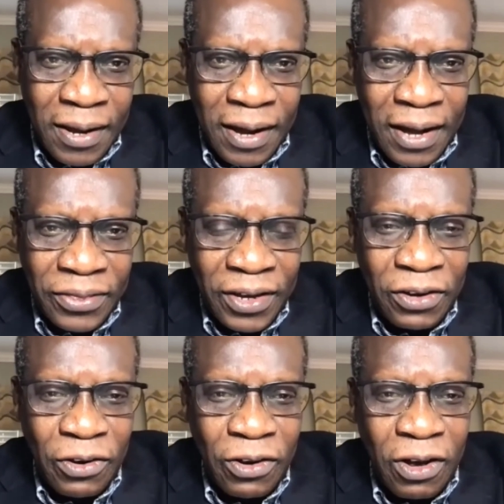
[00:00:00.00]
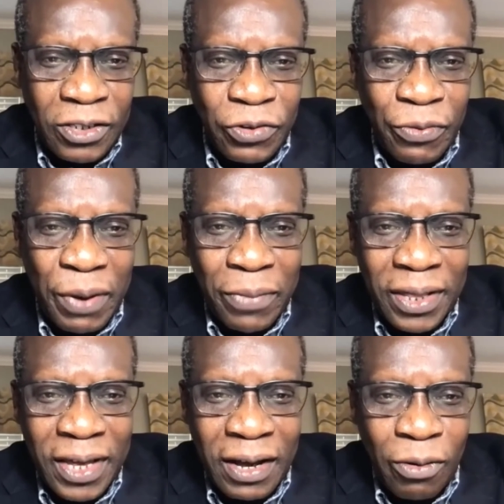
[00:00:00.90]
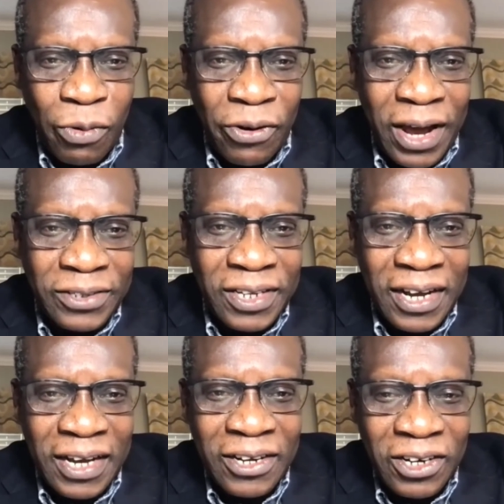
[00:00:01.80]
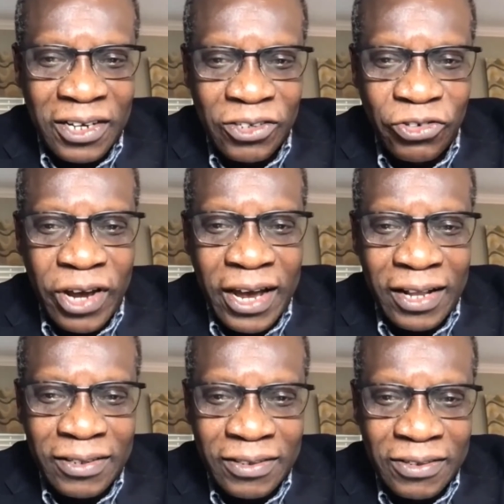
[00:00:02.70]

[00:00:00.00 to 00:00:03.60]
I think you ought to remember that whereas in a clinical trial,